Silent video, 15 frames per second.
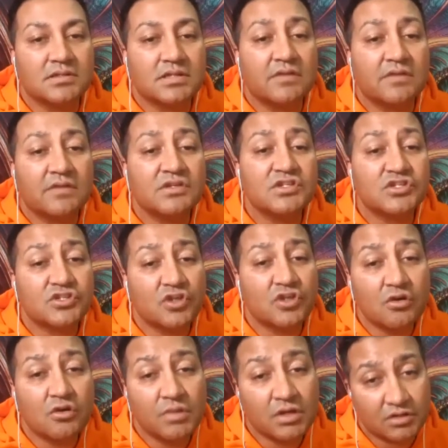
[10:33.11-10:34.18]
There is
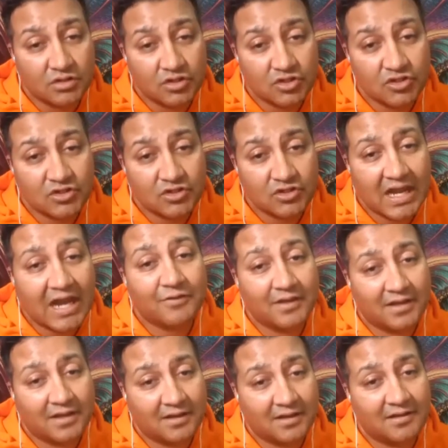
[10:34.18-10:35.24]
so much out
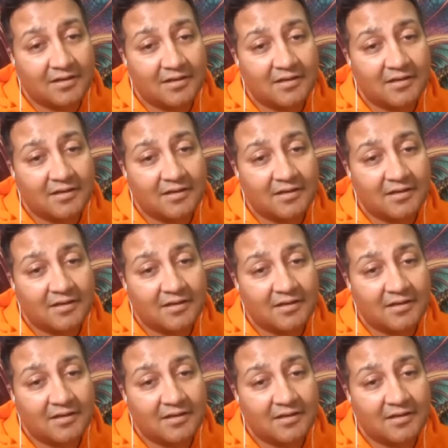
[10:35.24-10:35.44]
there